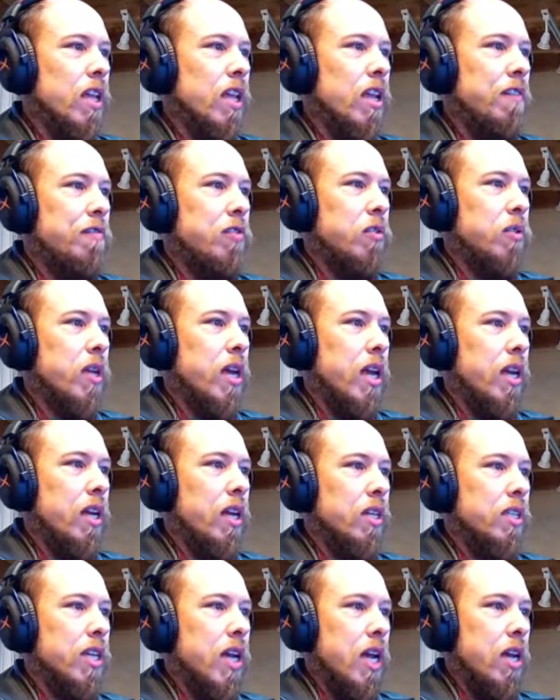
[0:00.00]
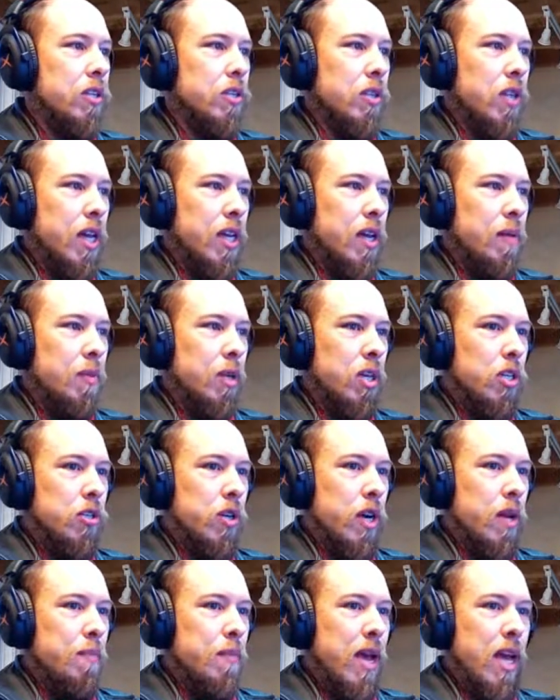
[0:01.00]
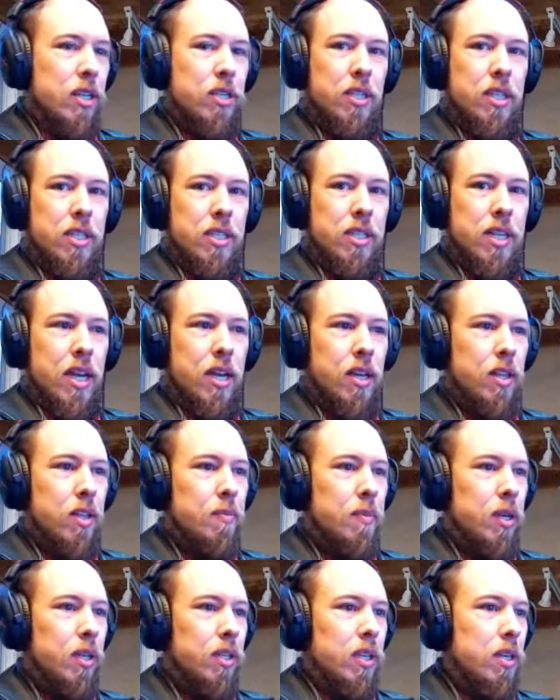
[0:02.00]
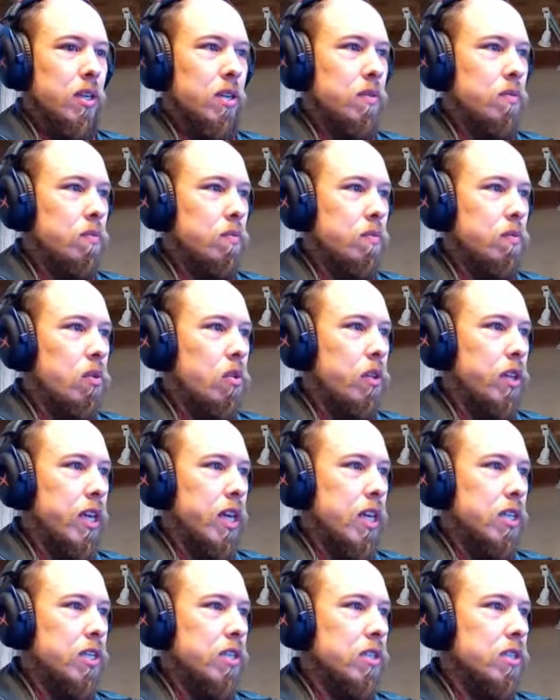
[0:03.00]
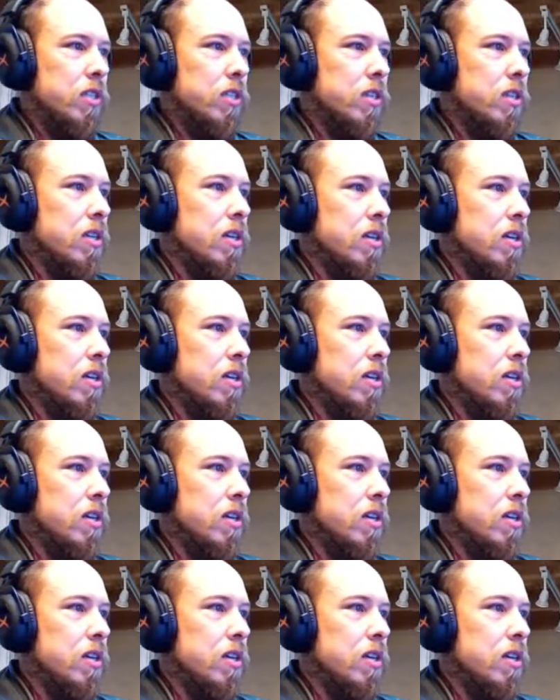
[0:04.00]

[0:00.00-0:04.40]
you get a tile, so like I'm going to try to match this tile in the middle here, all the edges.